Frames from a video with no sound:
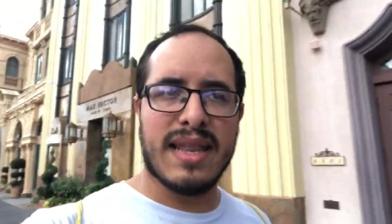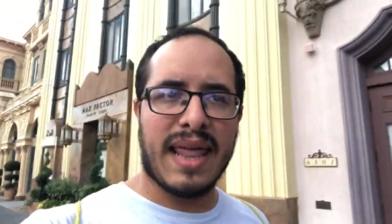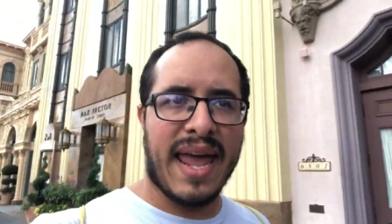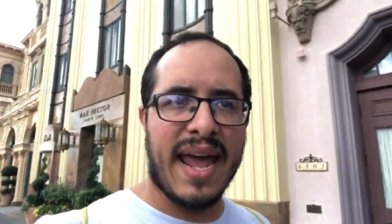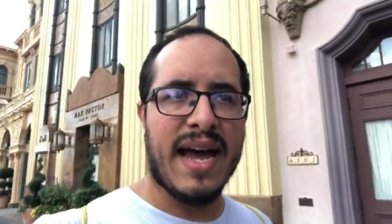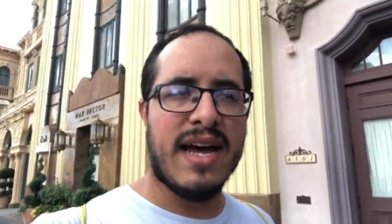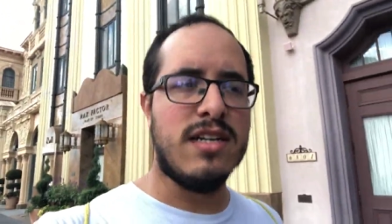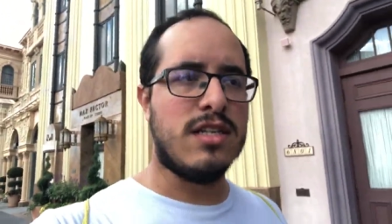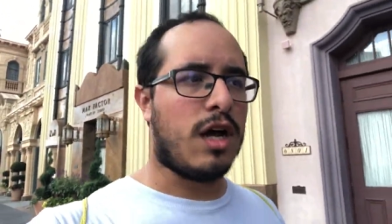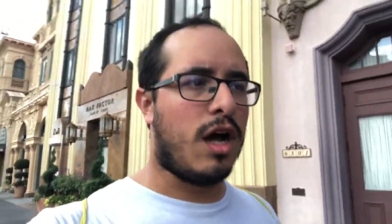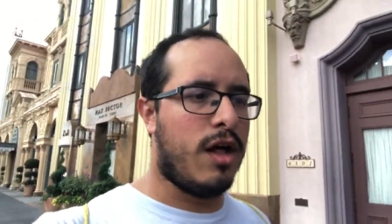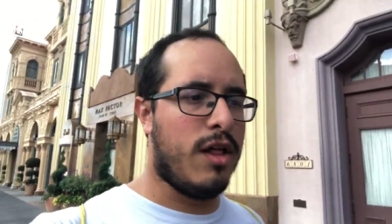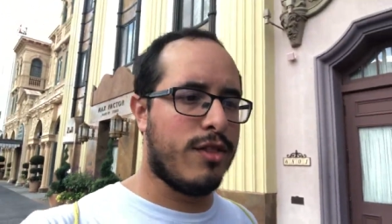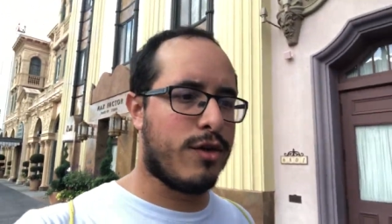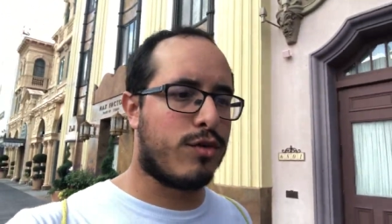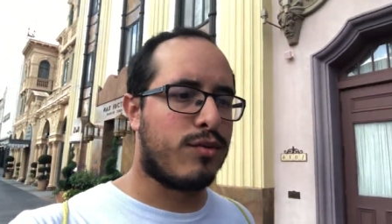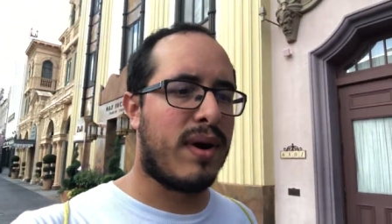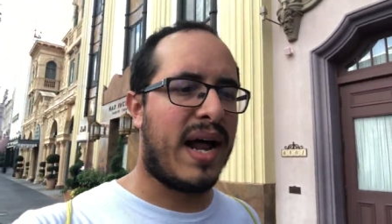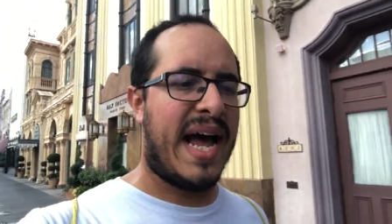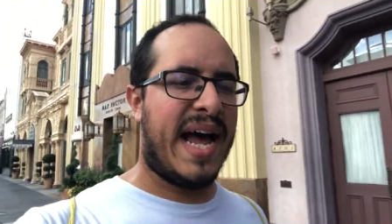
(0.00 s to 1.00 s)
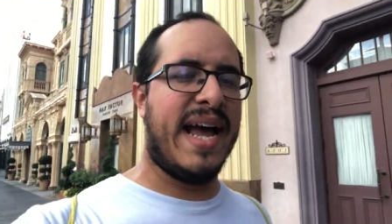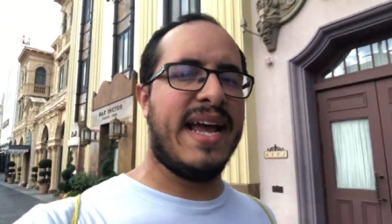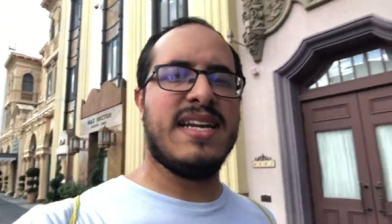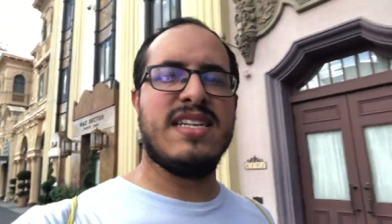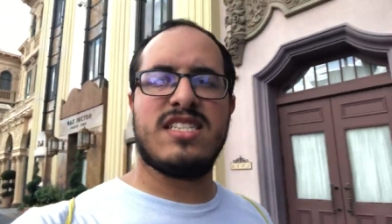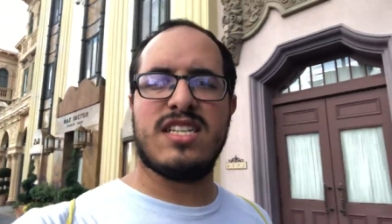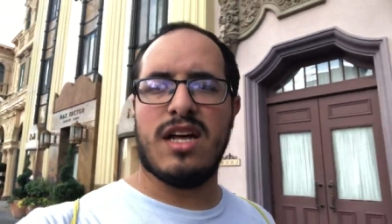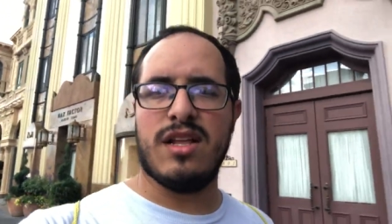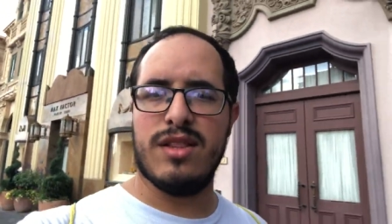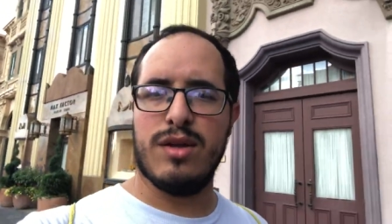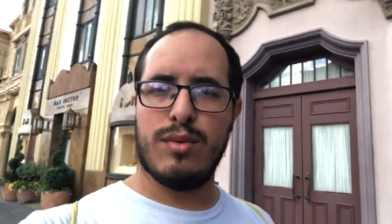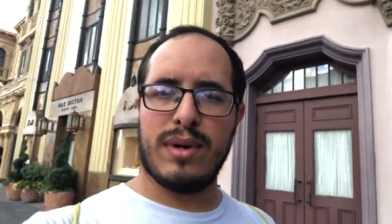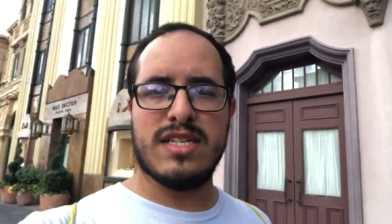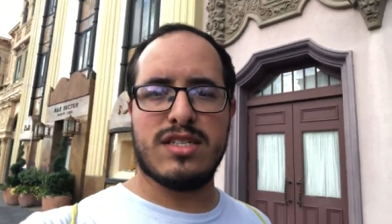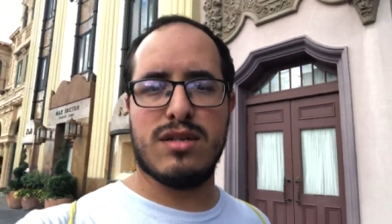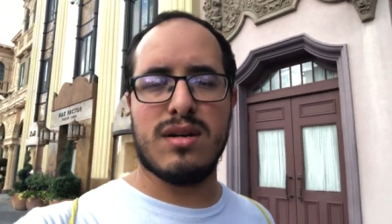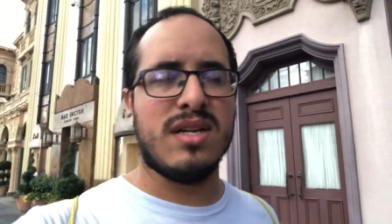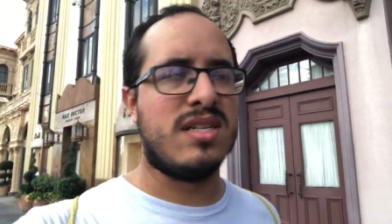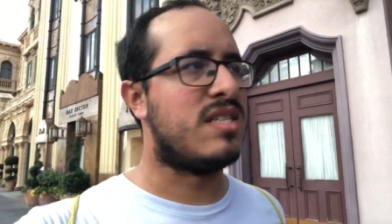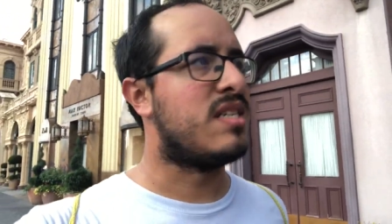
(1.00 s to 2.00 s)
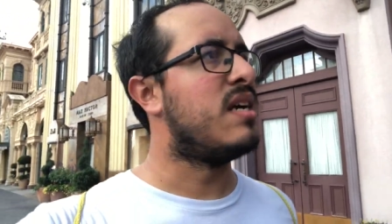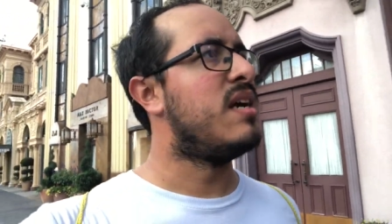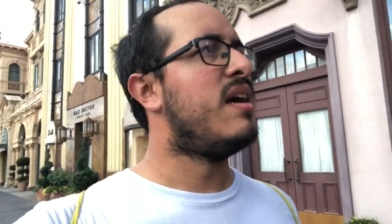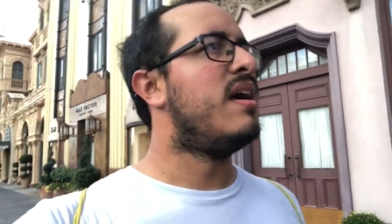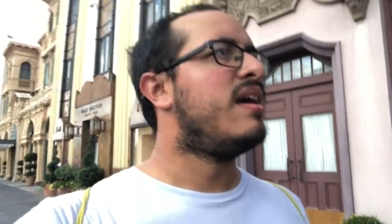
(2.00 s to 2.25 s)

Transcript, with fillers: land, all the rides, all the restaurants,